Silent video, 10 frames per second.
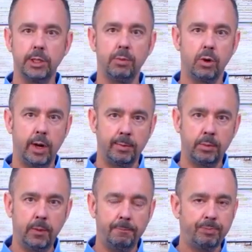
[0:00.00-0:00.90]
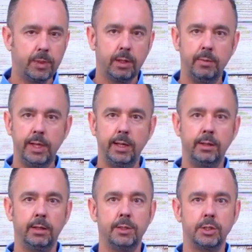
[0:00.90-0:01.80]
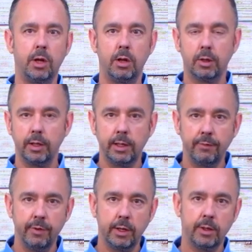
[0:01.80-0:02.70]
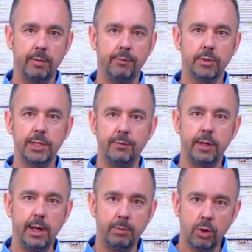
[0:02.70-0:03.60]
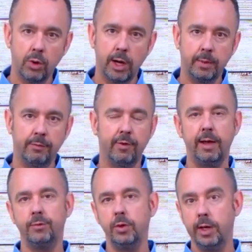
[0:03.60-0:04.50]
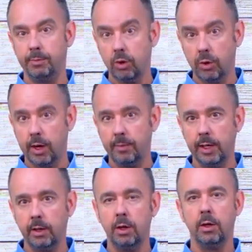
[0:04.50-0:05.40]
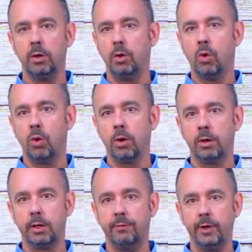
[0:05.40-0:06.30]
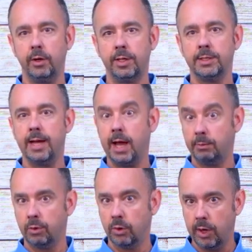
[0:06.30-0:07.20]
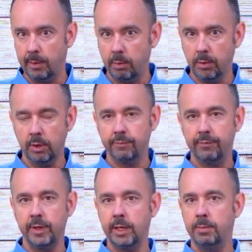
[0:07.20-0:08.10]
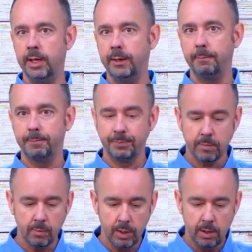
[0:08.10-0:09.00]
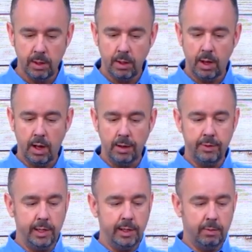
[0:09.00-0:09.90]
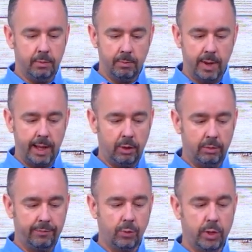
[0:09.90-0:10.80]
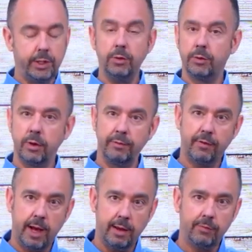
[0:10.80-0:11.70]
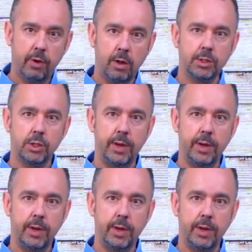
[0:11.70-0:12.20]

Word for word: programmable, meaning the installer can configure them for seven day programming, five two day programming, or configured as non-programmable if need be. Uh, the model 4235 also